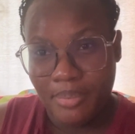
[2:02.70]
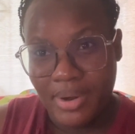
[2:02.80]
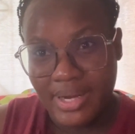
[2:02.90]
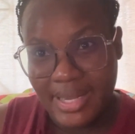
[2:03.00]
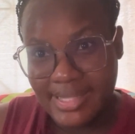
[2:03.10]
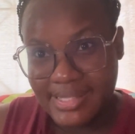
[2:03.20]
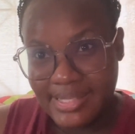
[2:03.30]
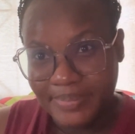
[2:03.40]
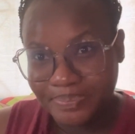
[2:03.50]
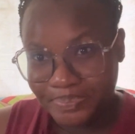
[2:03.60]

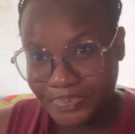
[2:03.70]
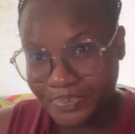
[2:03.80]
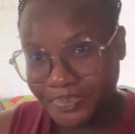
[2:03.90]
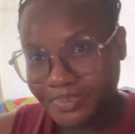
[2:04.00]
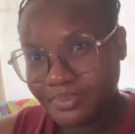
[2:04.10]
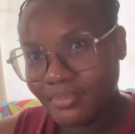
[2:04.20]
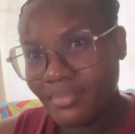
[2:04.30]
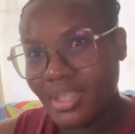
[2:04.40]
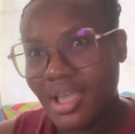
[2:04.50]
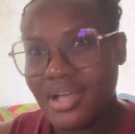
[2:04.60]
pregnancy,
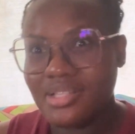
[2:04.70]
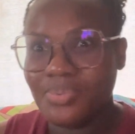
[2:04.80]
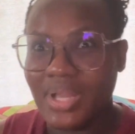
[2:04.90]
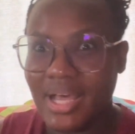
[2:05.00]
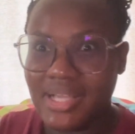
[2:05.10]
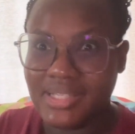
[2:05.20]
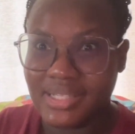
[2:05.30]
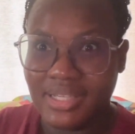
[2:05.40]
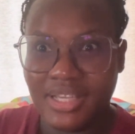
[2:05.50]
as well as